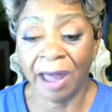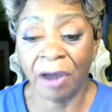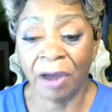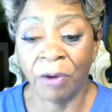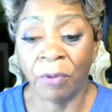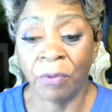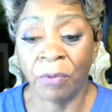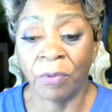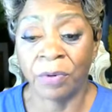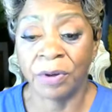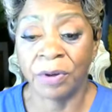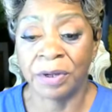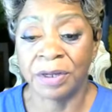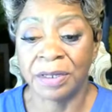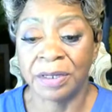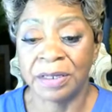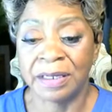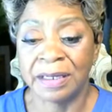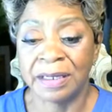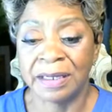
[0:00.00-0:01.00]
how
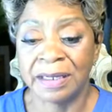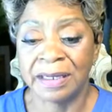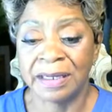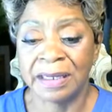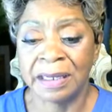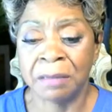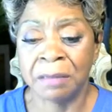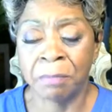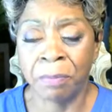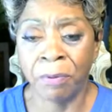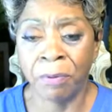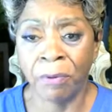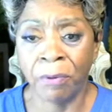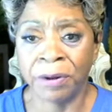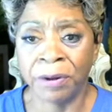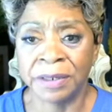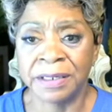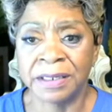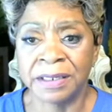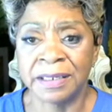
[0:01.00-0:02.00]

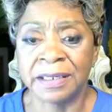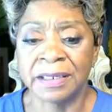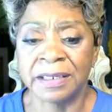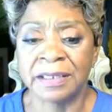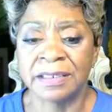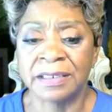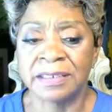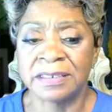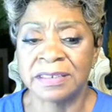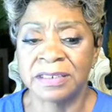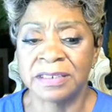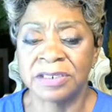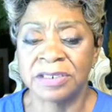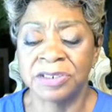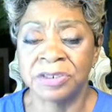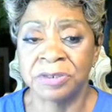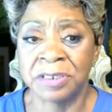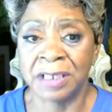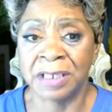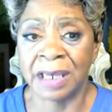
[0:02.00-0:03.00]
important it is
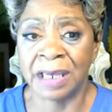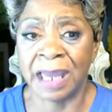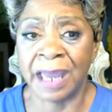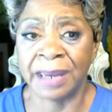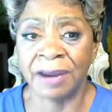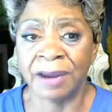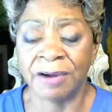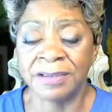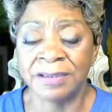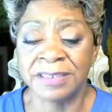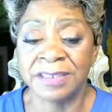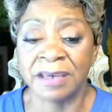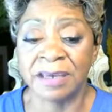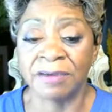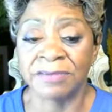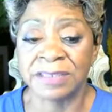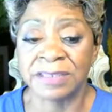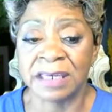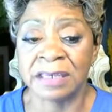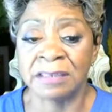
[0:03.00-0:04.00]
to delight
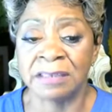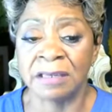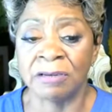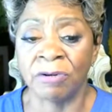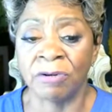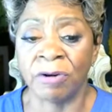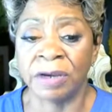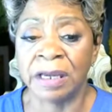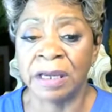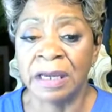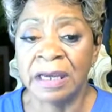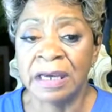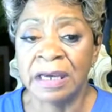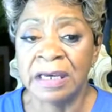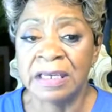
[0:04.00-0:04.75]
ourselves in the Lord.